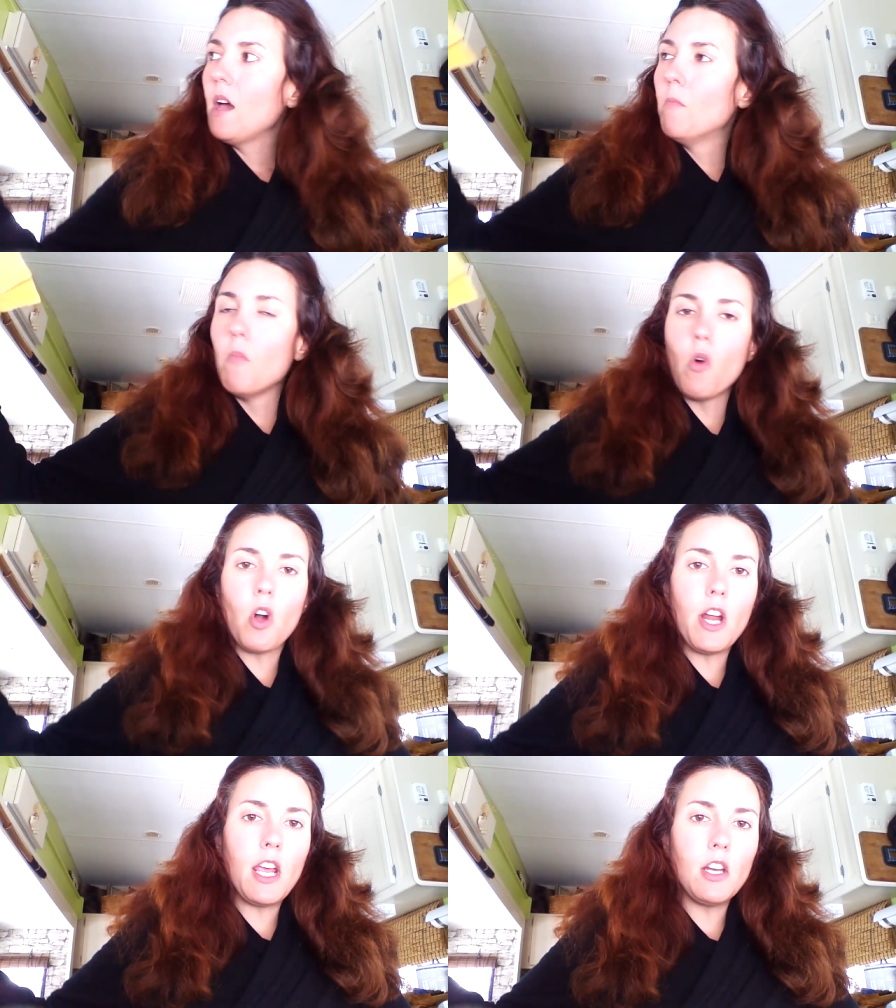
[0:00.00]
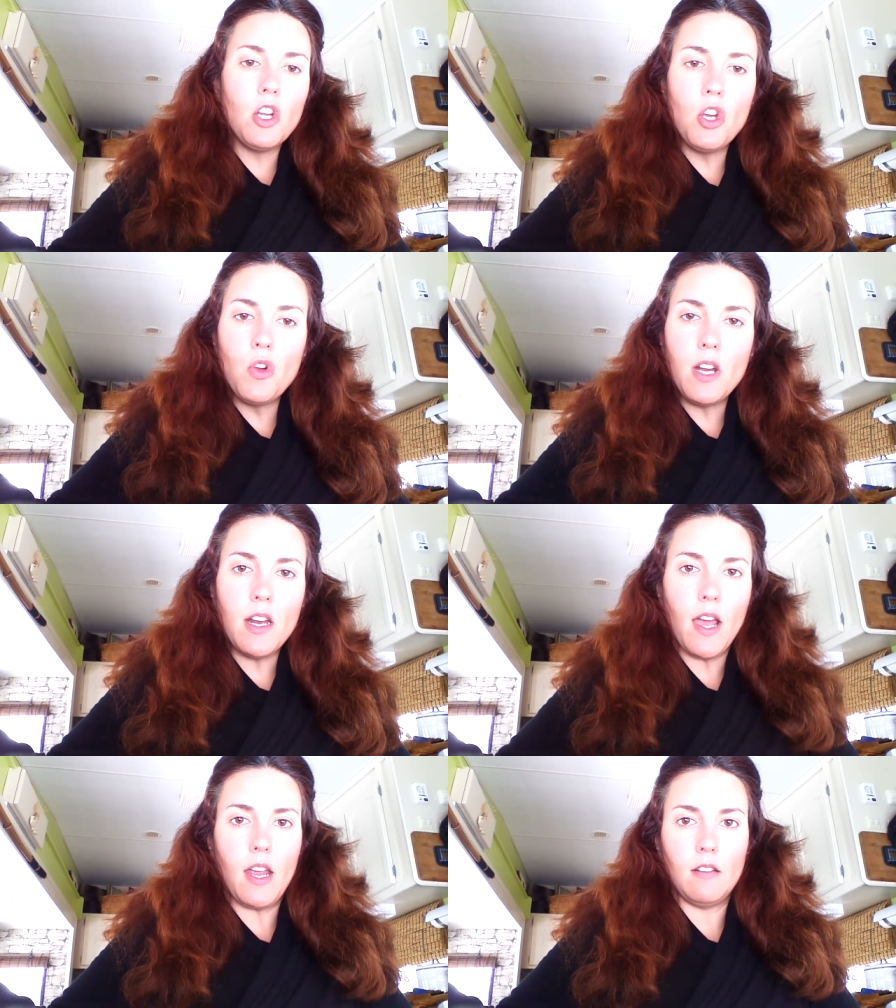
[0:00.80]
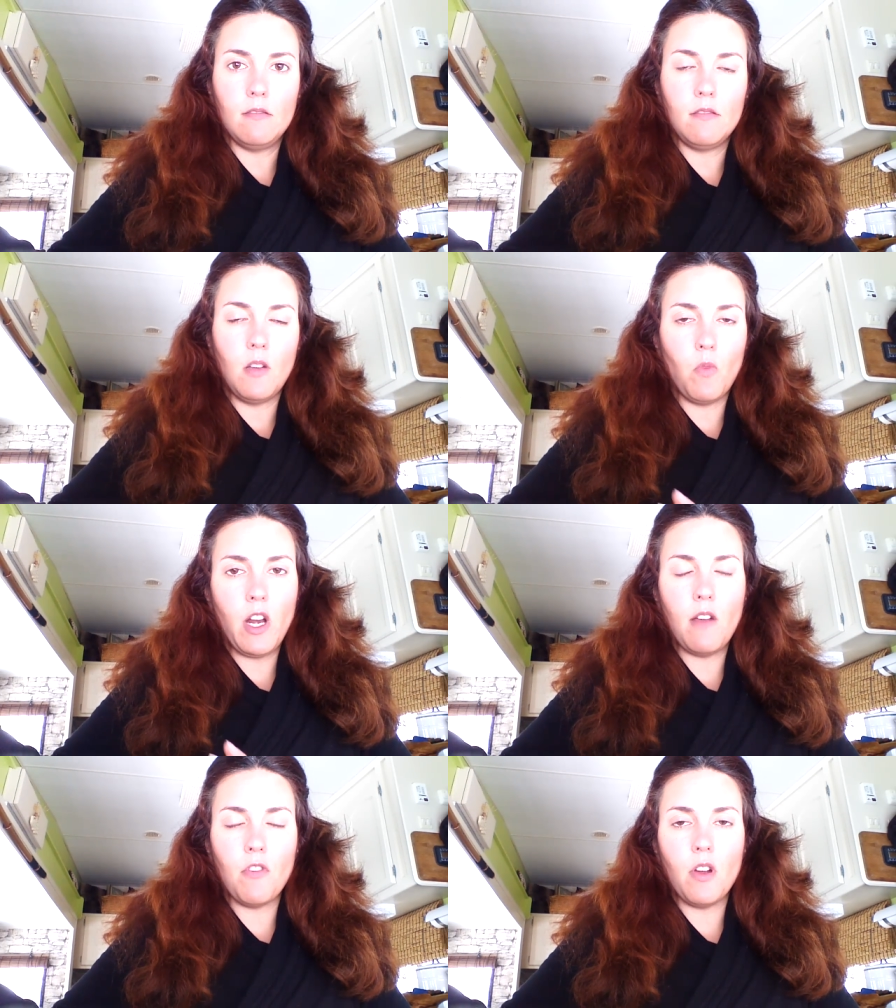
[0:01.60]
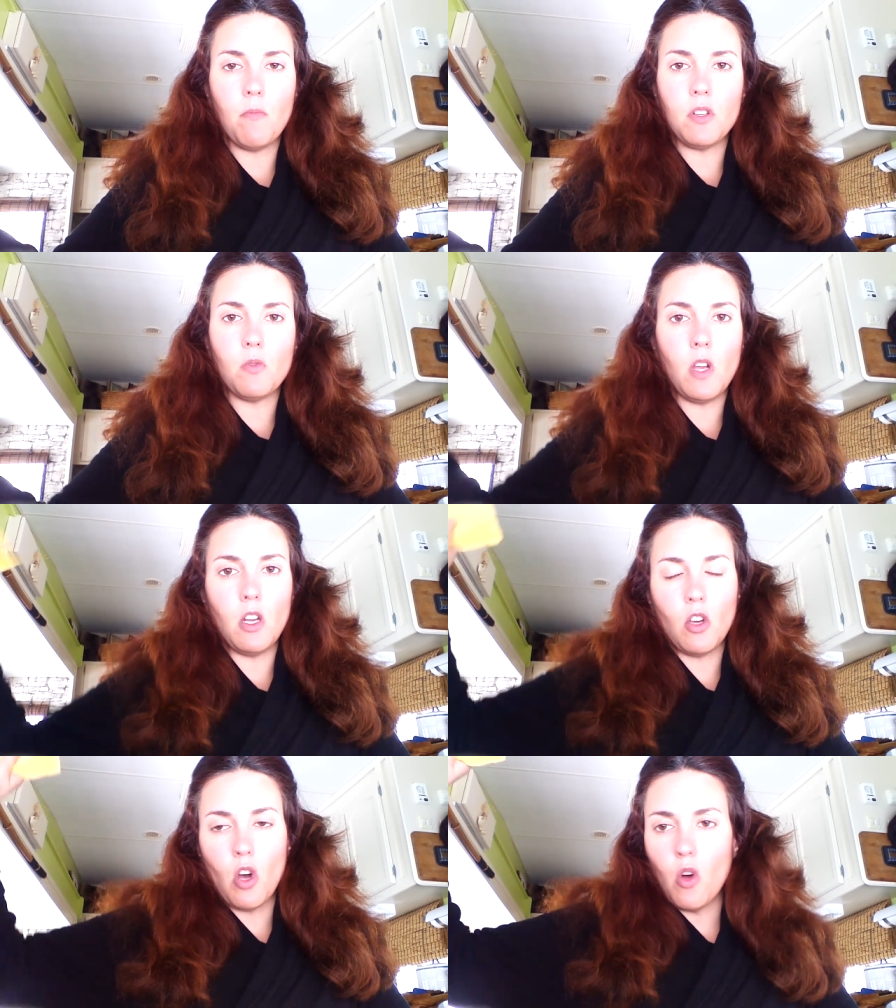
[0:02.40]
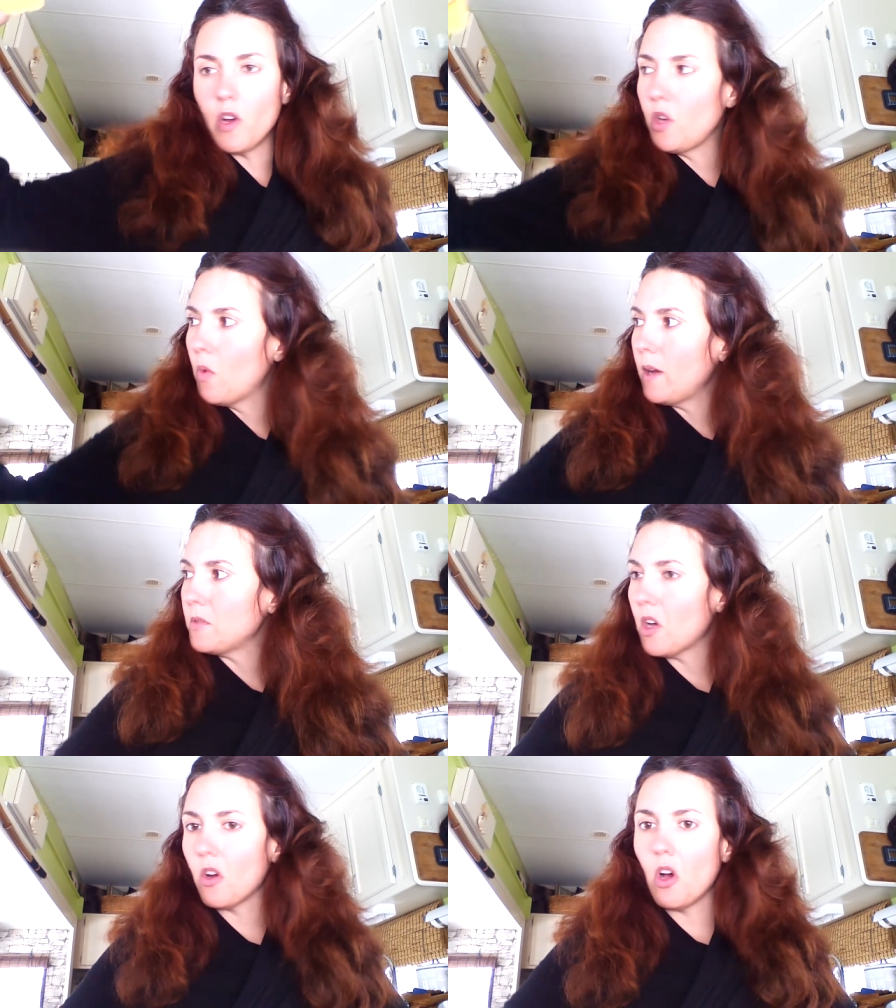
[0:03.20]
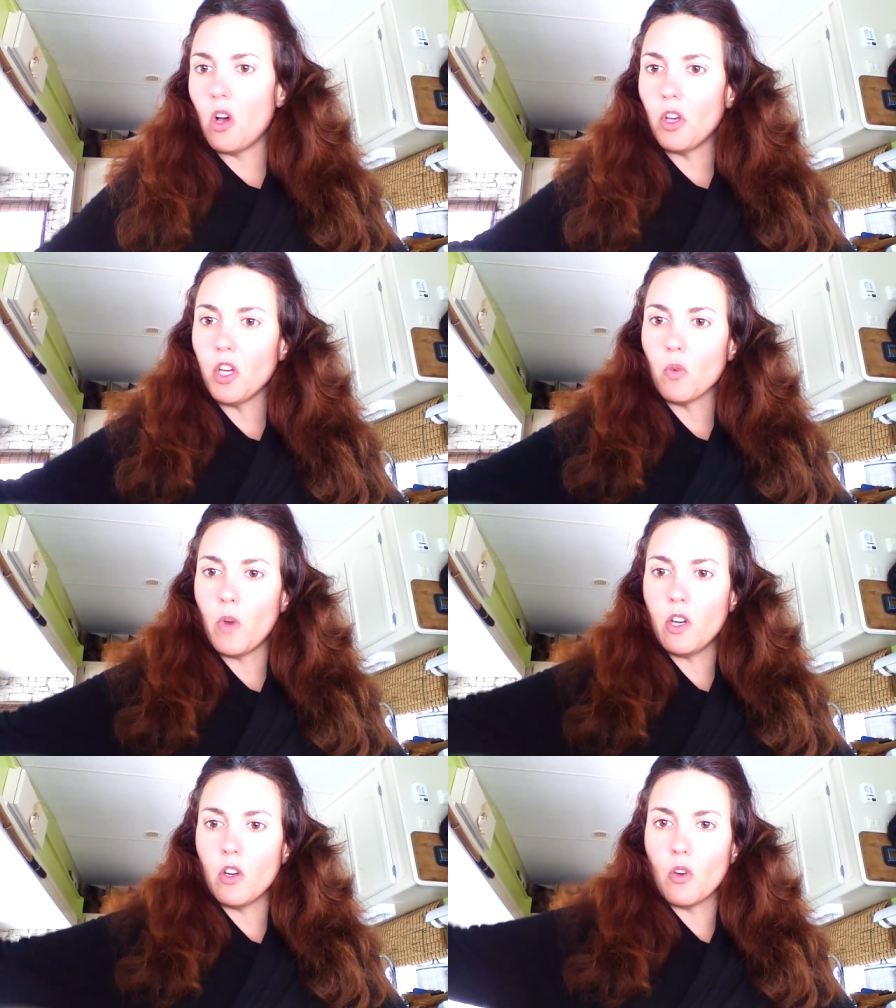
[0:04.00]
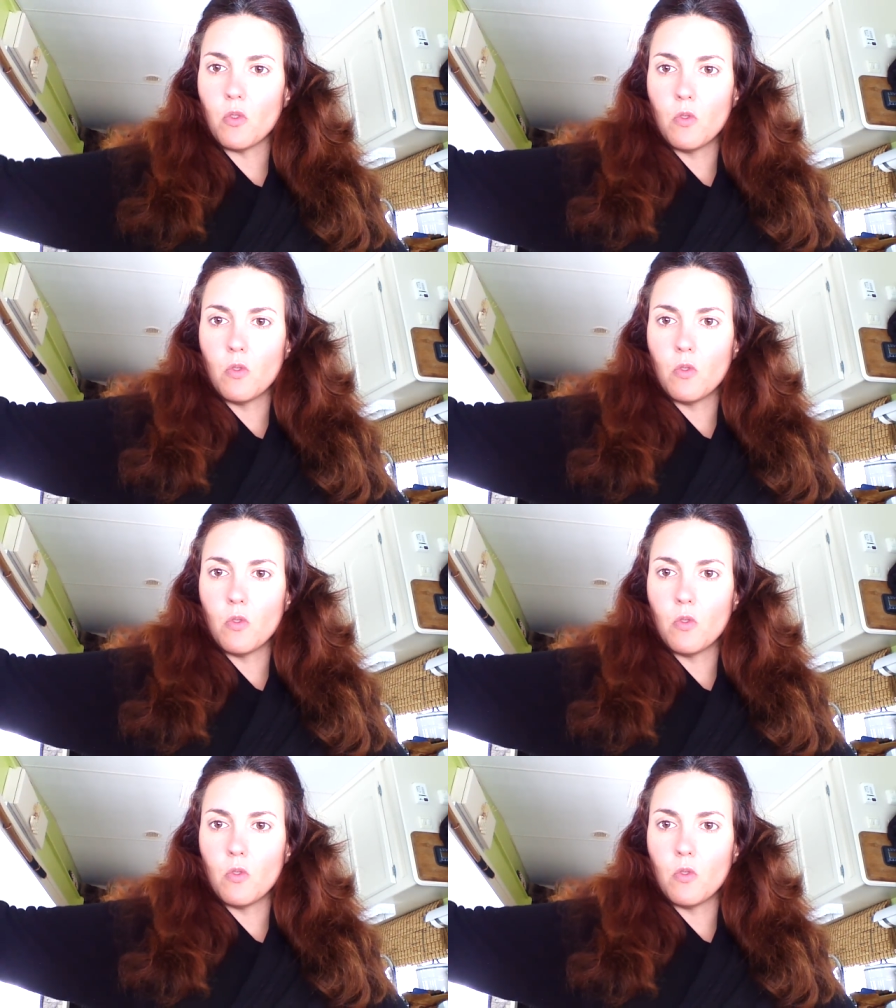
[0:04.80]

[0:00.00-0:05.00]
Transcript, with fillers: Morning, noon, and night, and whenever in between, you go and you wipe down all your window